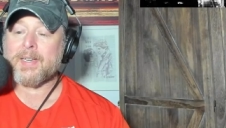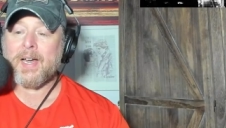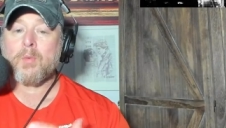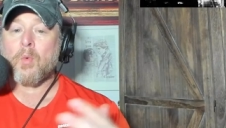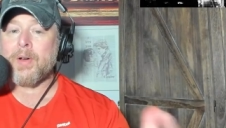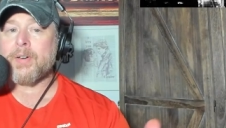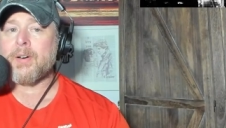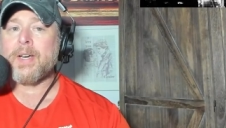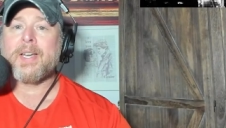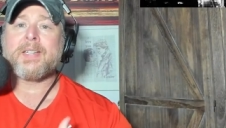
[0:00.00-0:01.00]
I wonder,
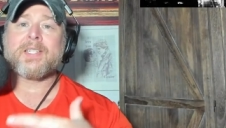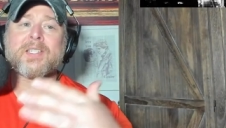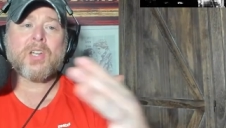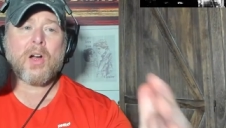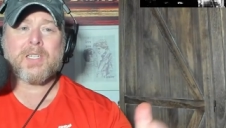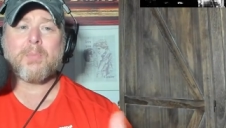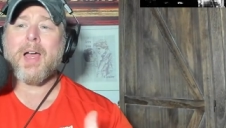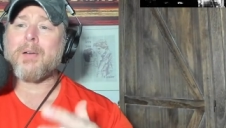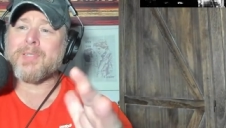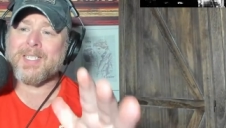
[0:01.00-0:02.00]
he's talked
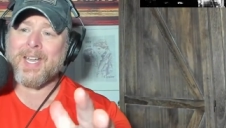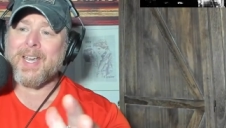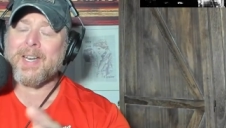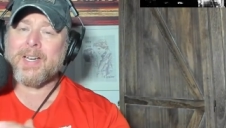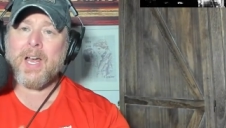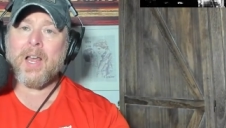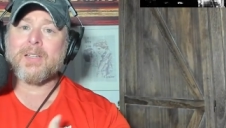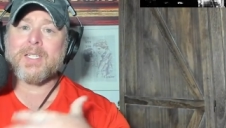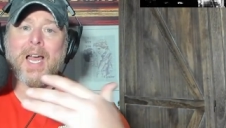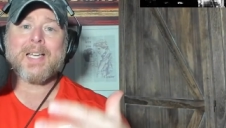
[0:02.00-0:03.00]
about staying in
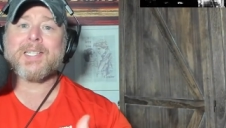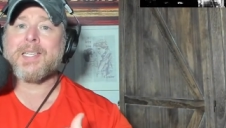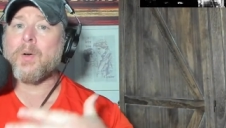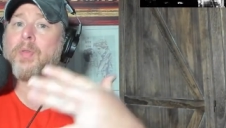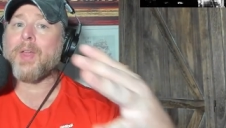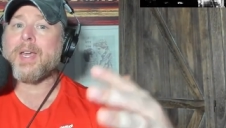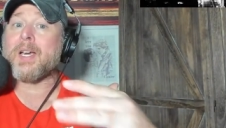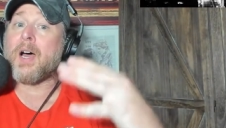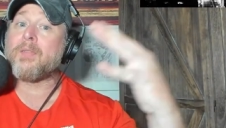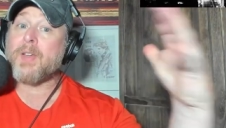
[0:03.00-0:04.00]
college. I still think
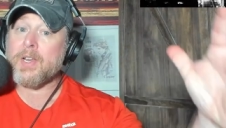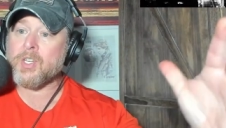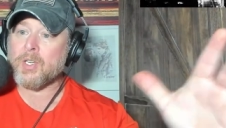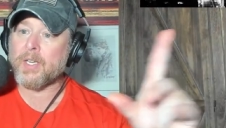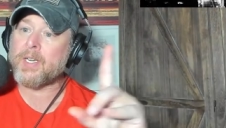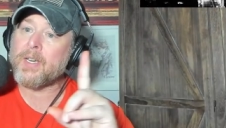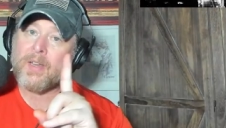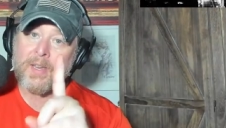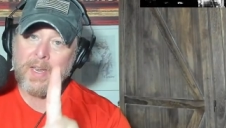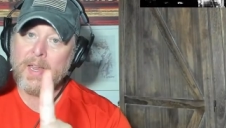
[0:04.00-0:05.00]
eventually,
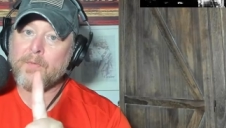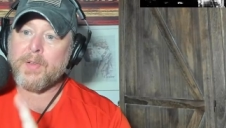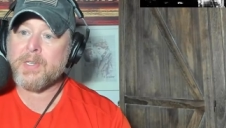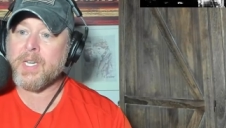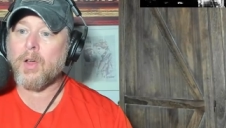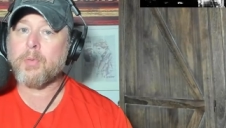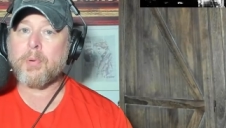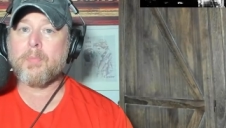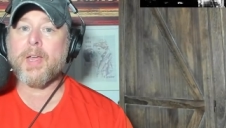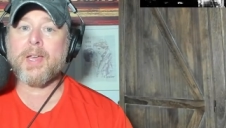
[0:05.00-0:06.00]
if his health
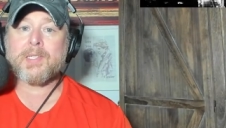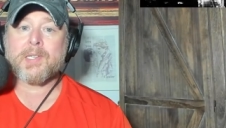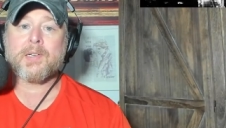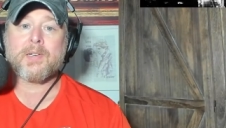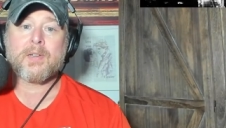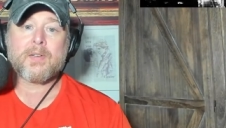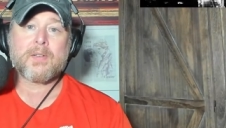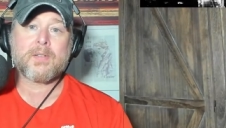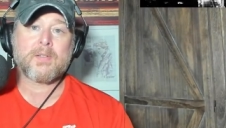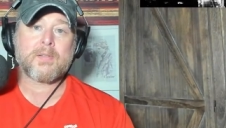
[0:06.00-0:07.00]
permits,
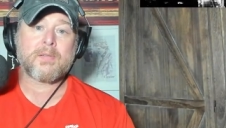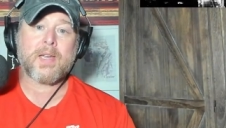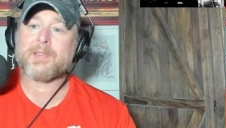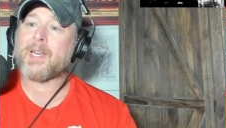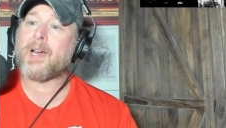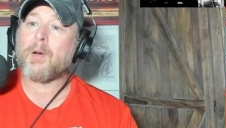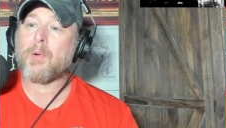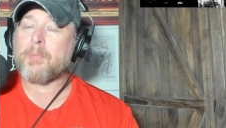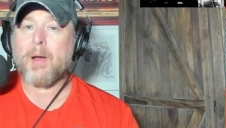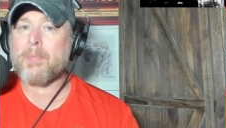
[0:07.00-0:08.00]
and Deion
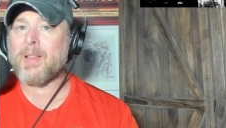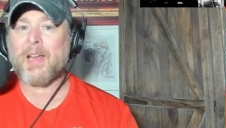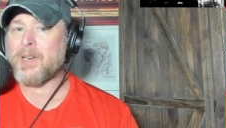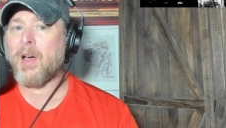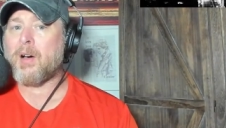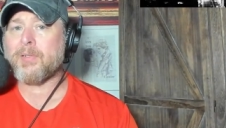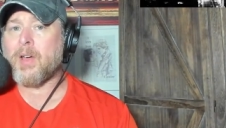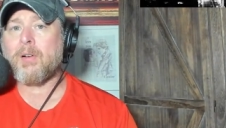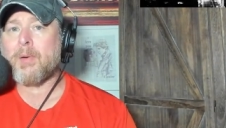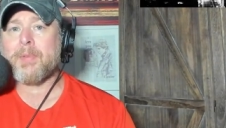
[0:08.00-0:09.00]
would probably be like, no,
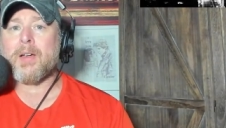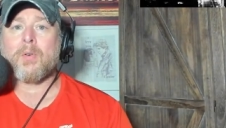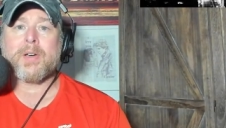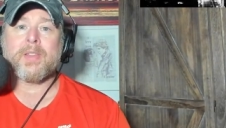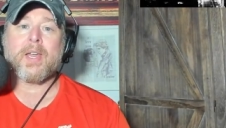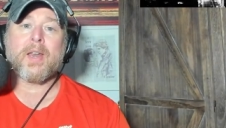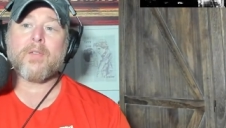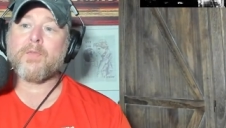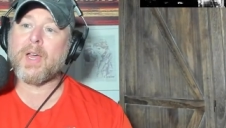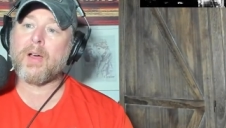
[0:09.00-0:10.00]
no, I'm not going to the
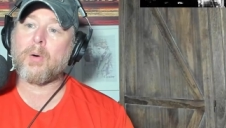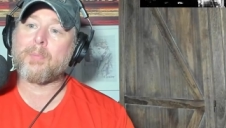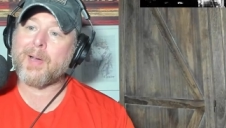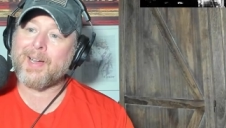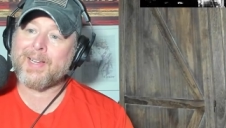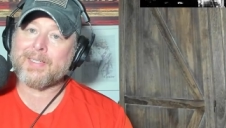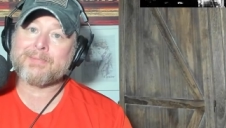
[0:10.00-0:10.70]
NFL, but